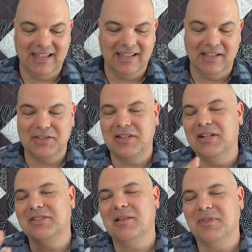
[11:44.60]

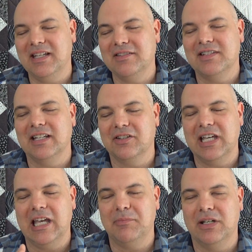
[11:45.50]
There's some things that
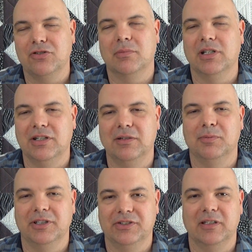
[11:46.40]
can be attributed to
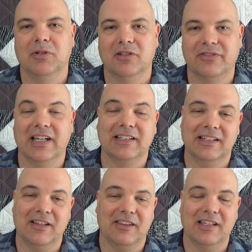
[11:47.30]
placebo effect and
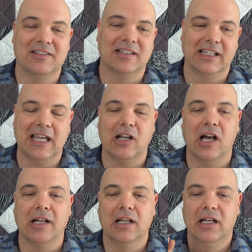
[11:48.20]
other things that
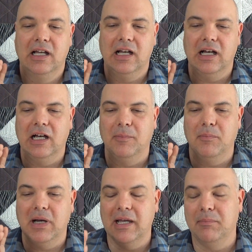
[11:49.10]
cannot.
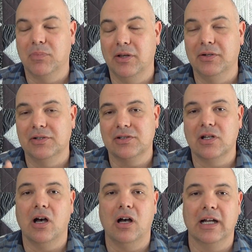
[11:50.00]
My brother's
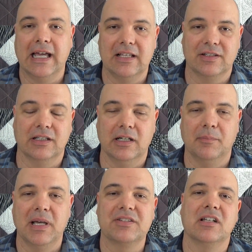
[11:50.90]
dog has a
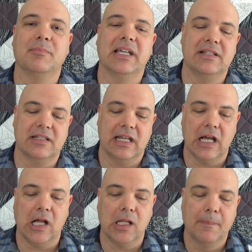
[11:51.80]
messed up
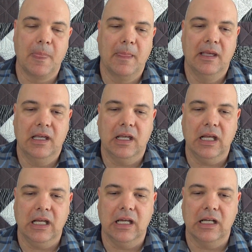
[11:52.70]
ACL,
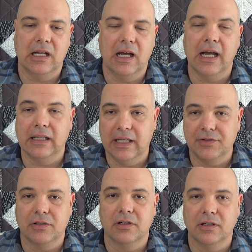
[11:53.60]
and I
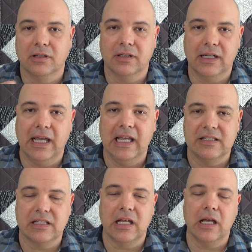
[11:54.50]
lasered her
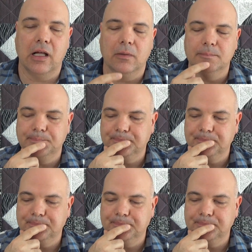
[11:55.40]
ACL.